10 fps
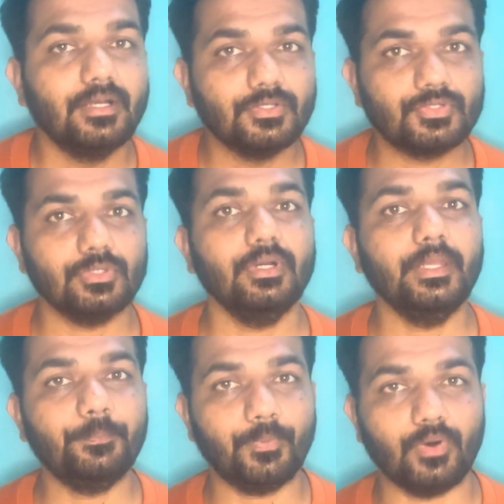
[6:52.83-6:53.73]
So
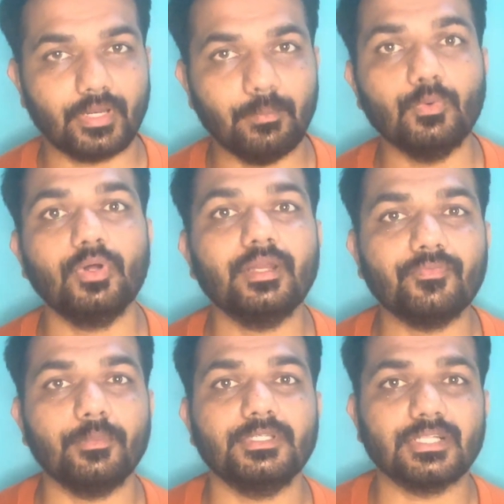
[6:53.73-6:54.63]
if for more
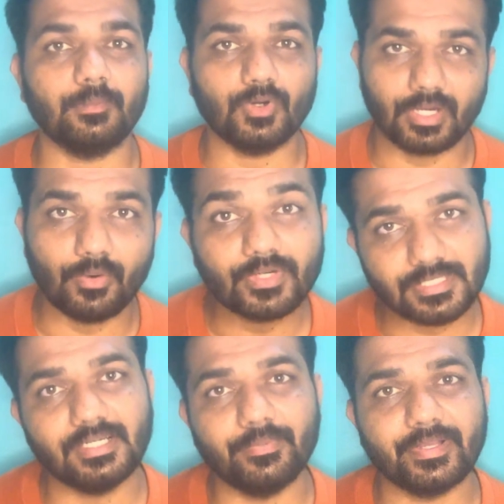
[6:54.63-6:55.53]
information about our
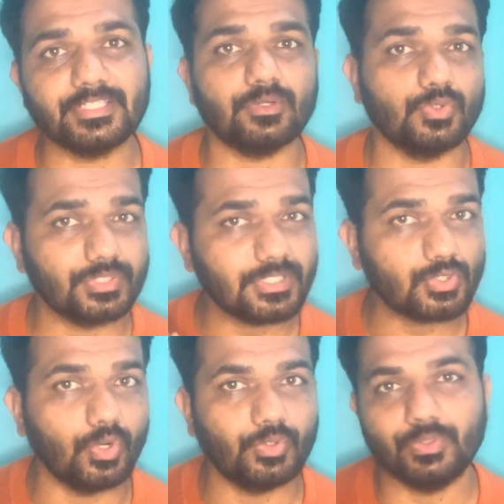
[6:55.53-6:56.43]
certification courses,
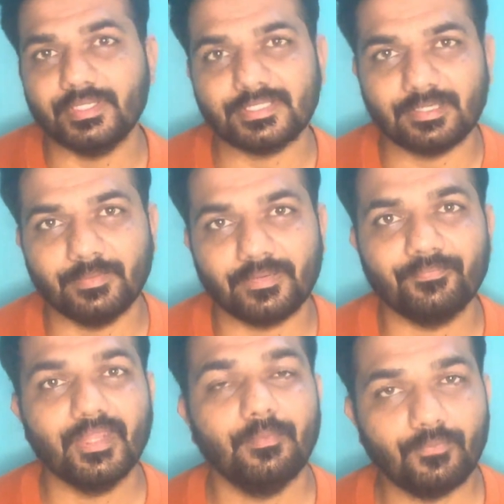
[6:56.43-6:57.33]
call to this number
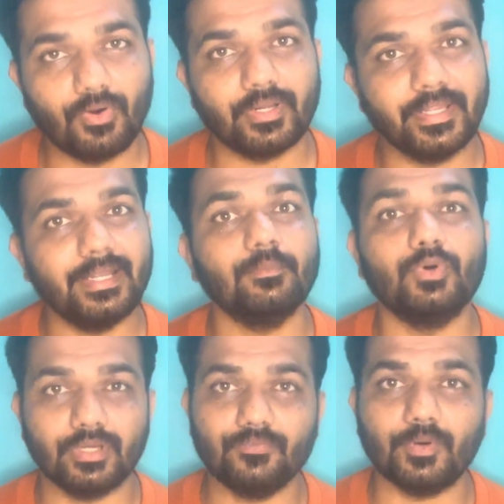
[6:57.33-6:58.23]
for getting
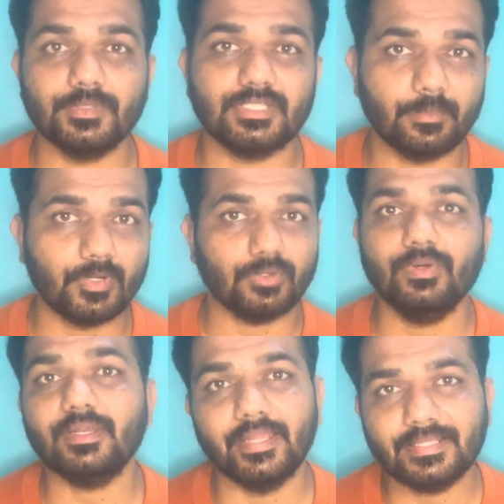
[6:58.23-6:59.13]
more information about
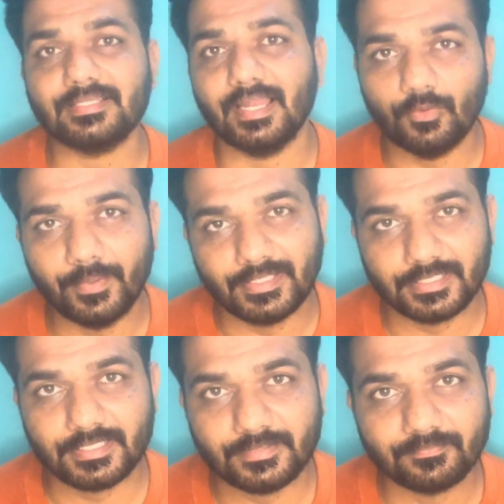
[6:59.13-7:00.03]
our next live
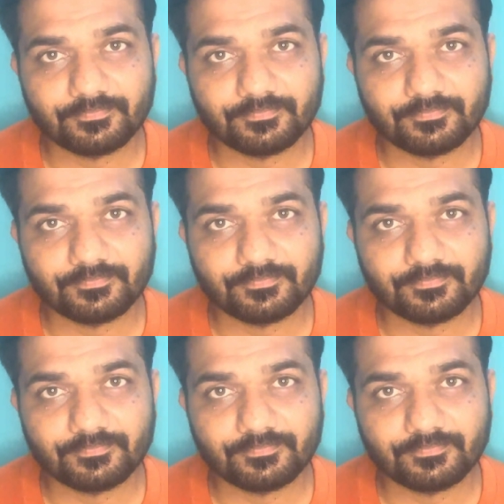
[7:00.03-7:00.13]
batches.